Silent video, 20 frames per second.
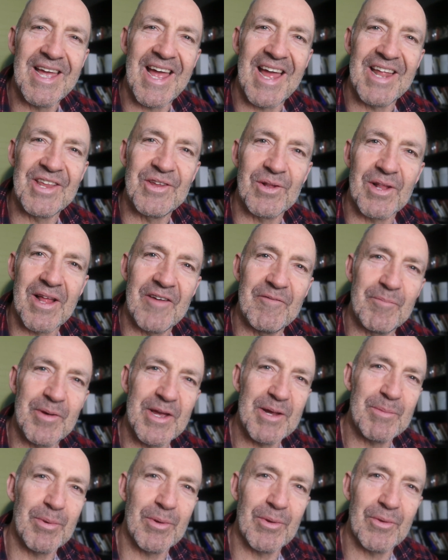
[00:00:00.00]
and you'll have
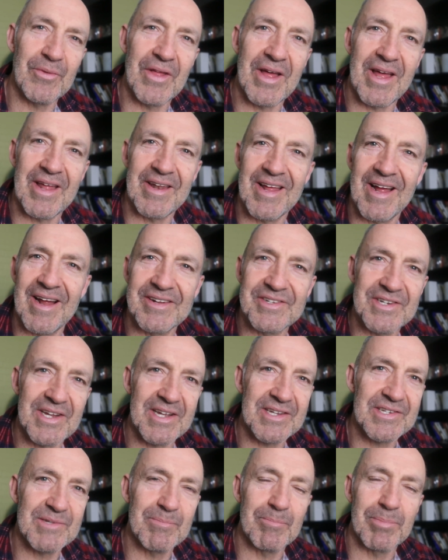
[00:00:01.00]
people that are
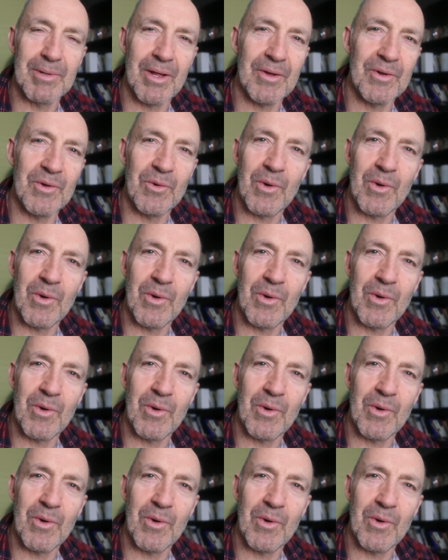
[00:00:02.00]
just blown